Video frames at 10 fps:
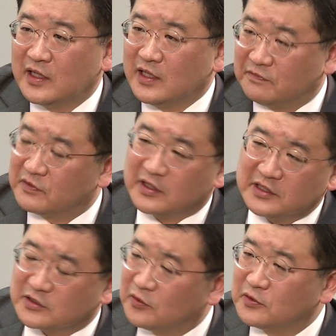If
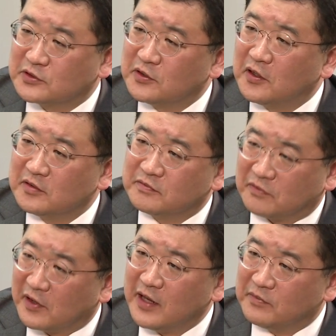this goes on
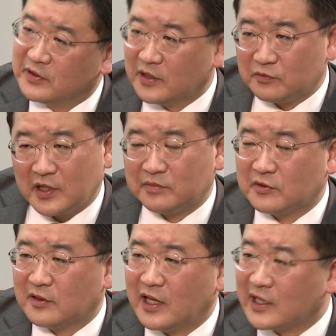forever, then we have
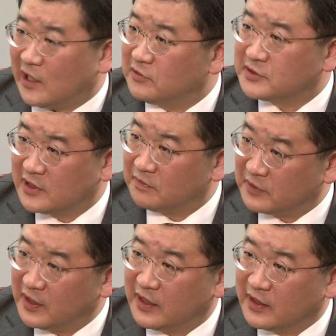to lock ourselves
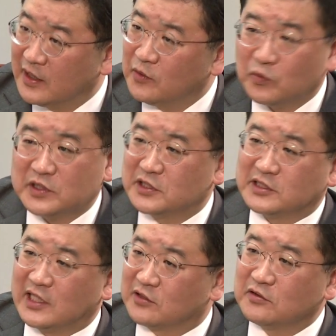in, which
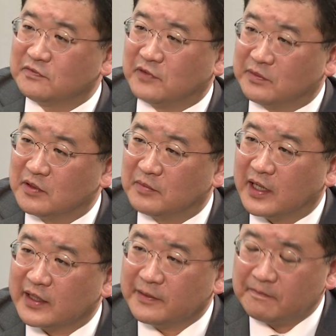is not good for
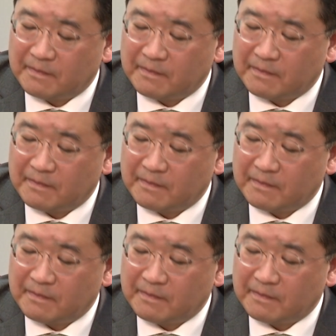everybody.